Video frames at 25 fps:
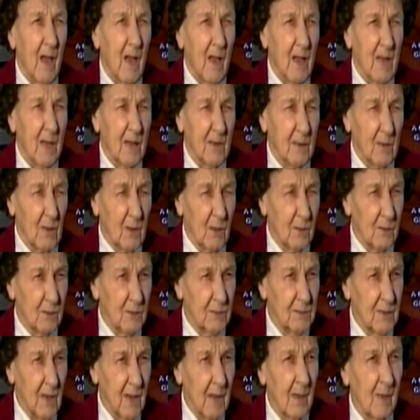
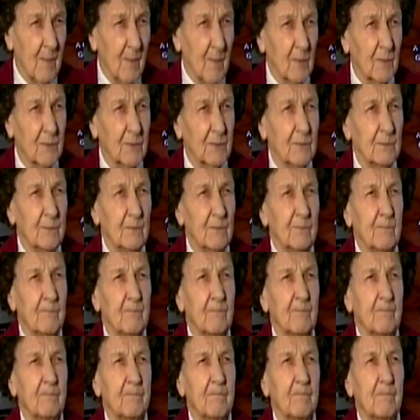includes animals.
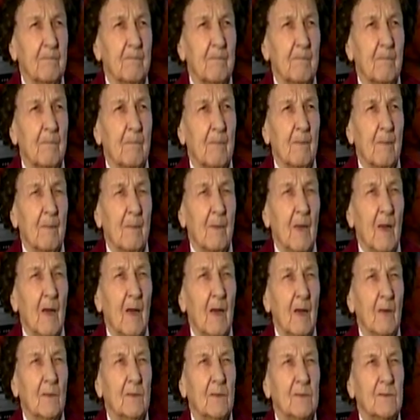
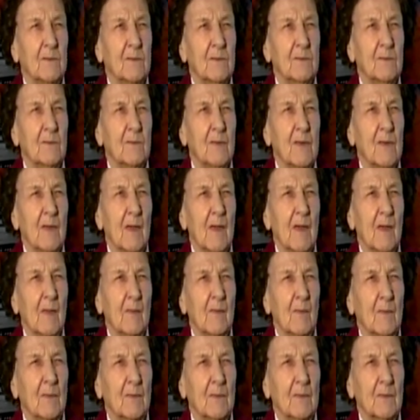How did you treat
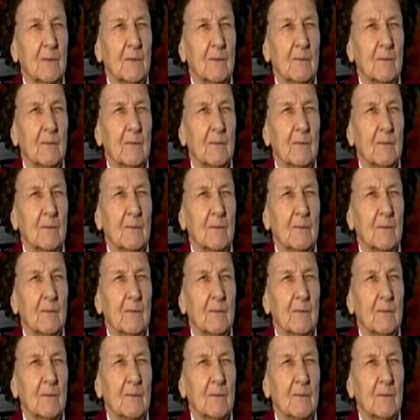animals?